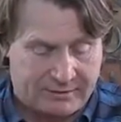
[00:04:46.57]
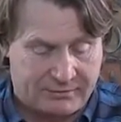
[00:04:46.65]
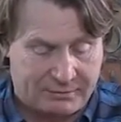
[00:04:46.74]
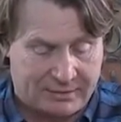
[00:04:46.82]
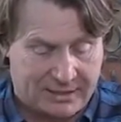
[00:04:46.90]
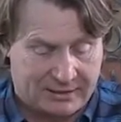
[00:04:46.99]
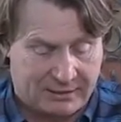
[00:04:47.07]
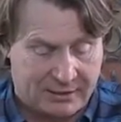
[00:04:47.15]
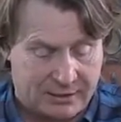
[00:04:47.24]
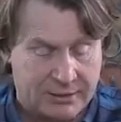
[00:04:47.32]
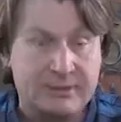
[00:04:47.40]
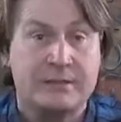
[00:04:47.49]
From Kathy
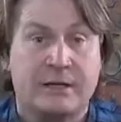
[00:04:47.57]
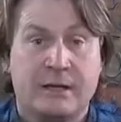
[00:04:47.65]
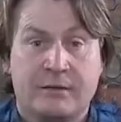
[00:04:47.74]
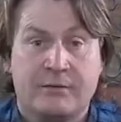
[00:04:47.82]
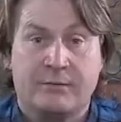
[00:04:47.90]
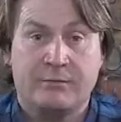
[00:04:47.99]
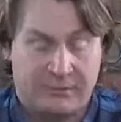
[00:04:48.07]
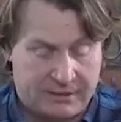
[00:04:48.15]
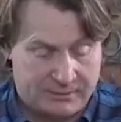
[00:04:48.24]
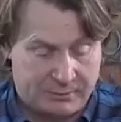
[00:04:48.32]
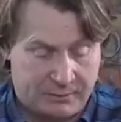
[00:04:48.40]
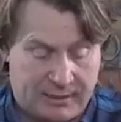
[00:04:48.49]
Hurst from
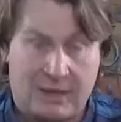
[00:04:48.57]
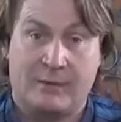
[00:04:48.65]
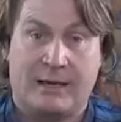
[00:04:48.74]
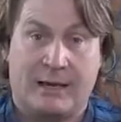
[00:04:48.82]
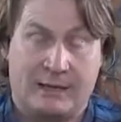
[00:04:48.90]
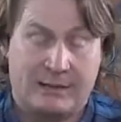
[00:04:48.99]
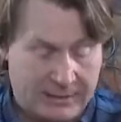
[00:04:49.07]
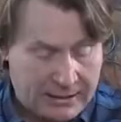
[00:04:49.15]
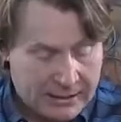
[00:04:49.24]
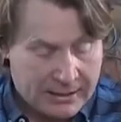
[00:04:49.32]
Facebook. Hello, Kathy.